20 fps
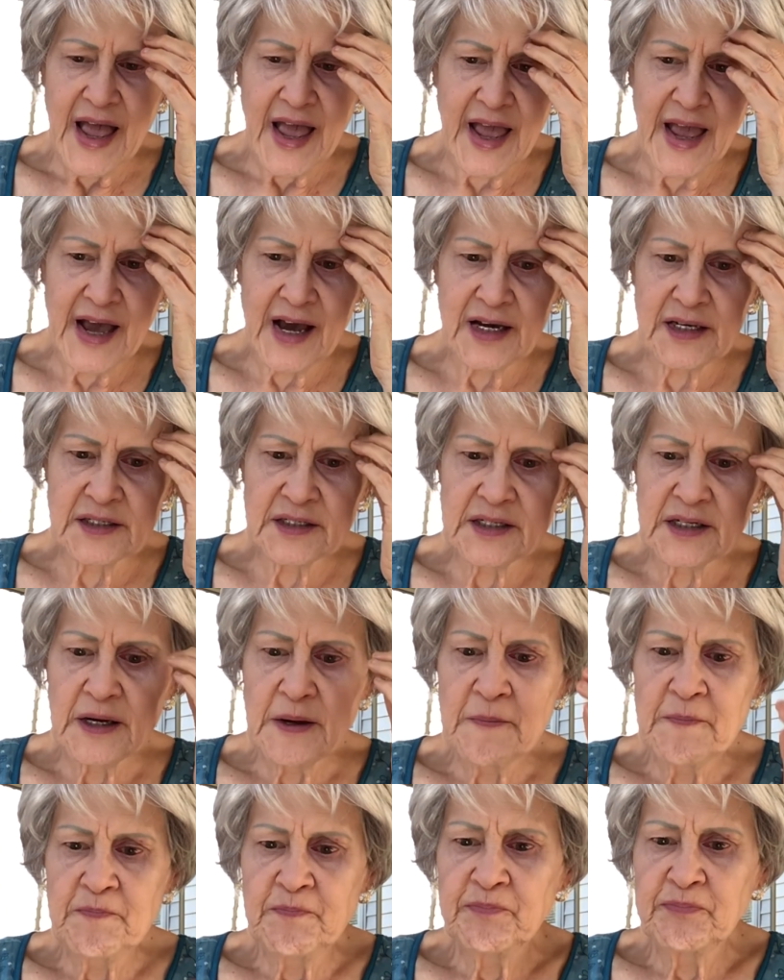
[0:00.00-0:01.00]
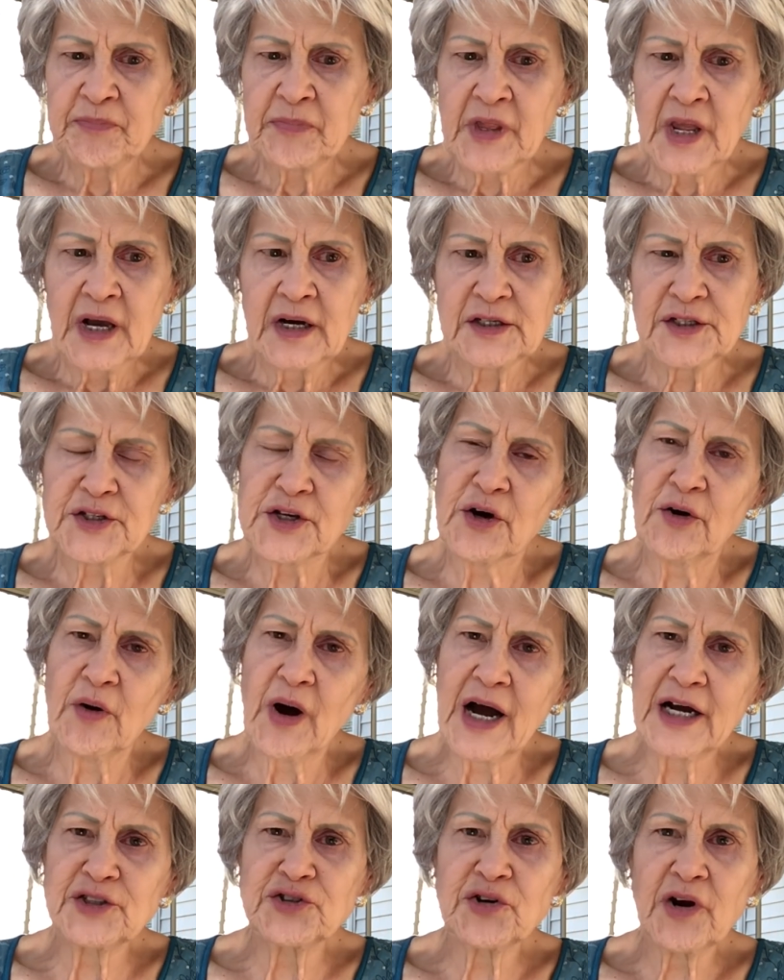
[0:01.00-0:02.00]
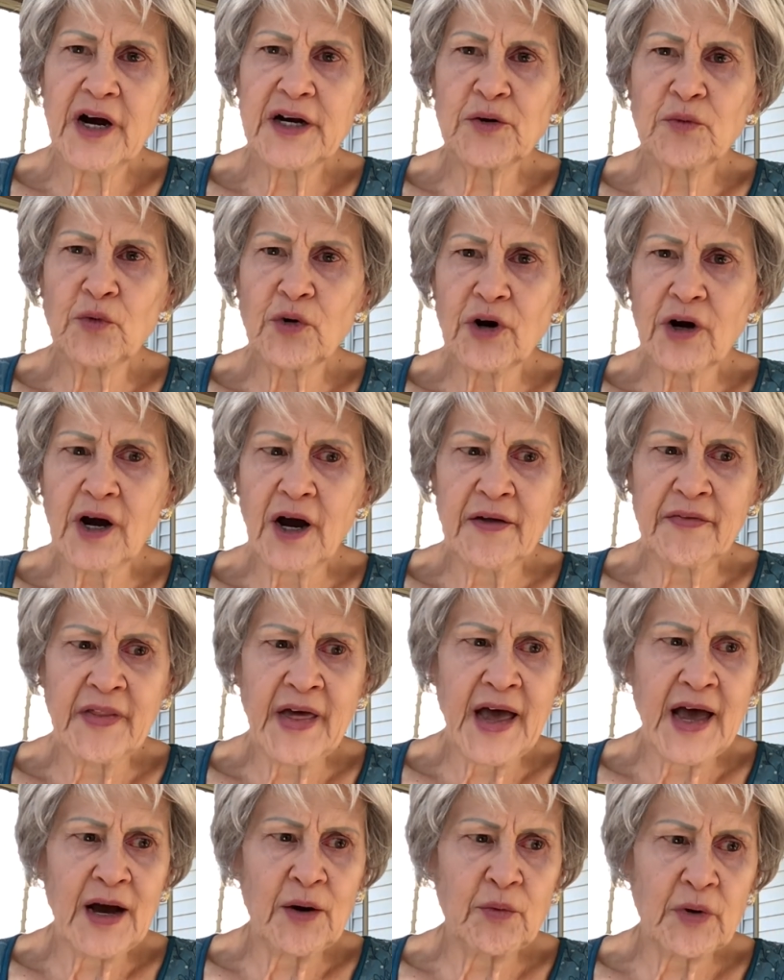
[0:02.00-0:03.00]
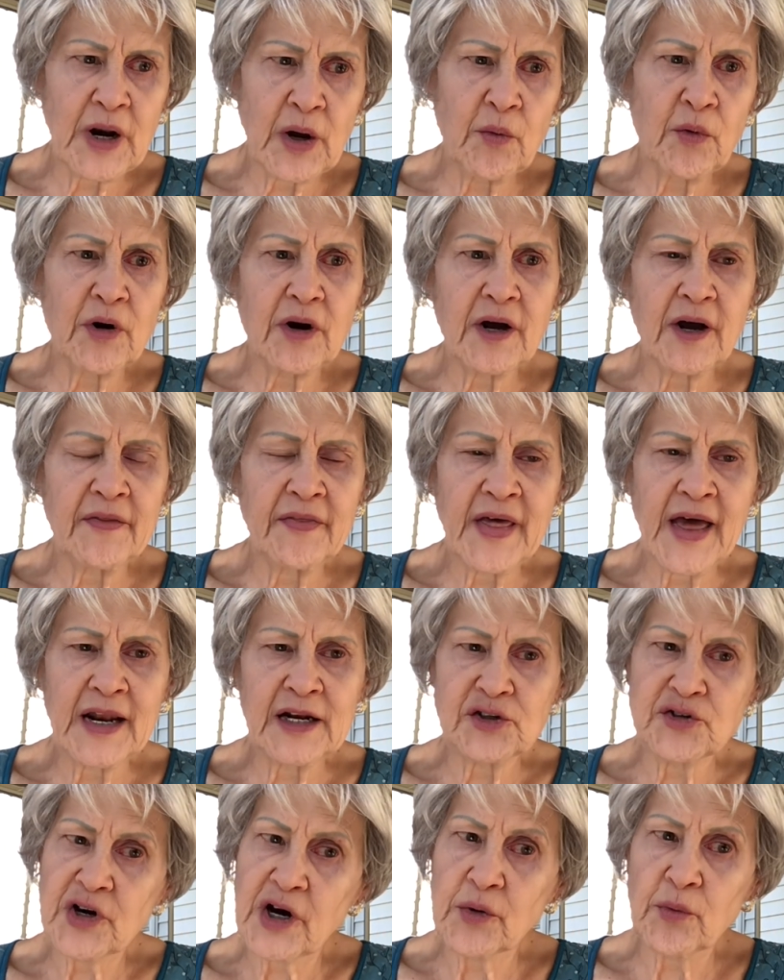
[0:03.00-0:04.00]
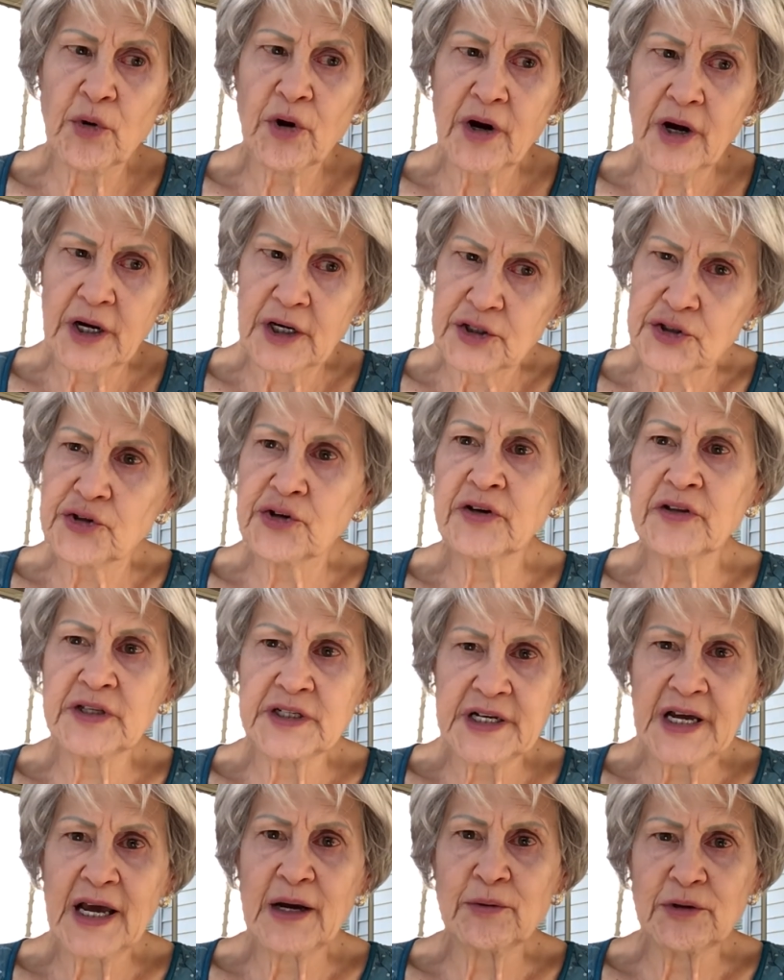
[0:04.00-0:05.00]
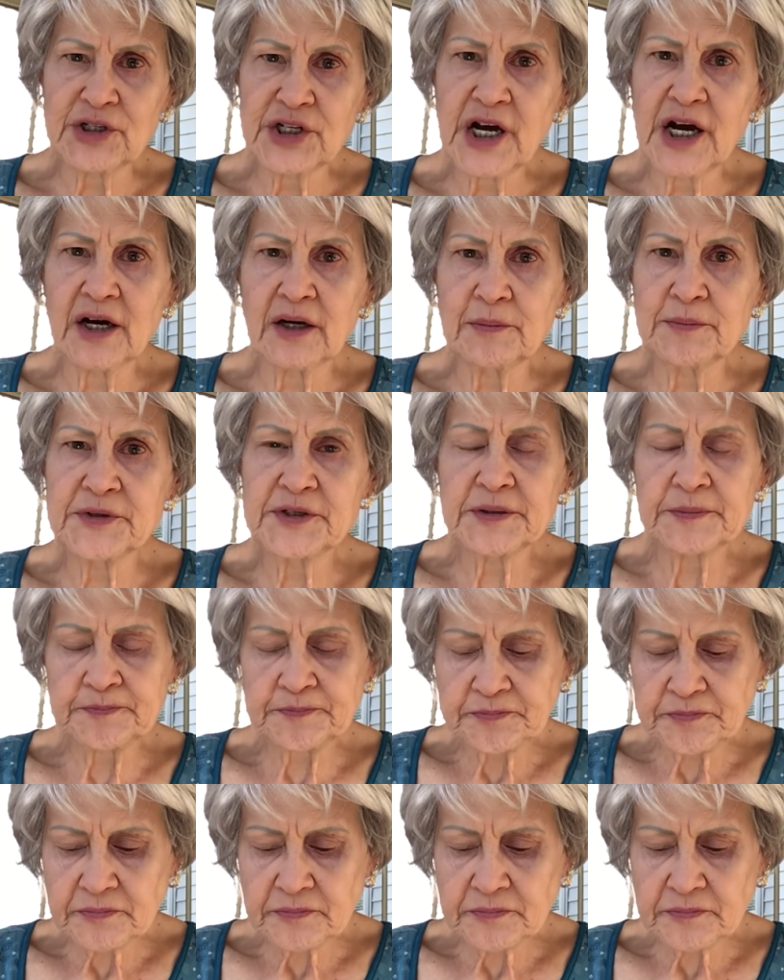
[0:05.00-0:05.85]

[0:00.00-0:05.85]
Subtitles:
And so I try to work on that. When I work on that, I try to work on it during the day, which helps.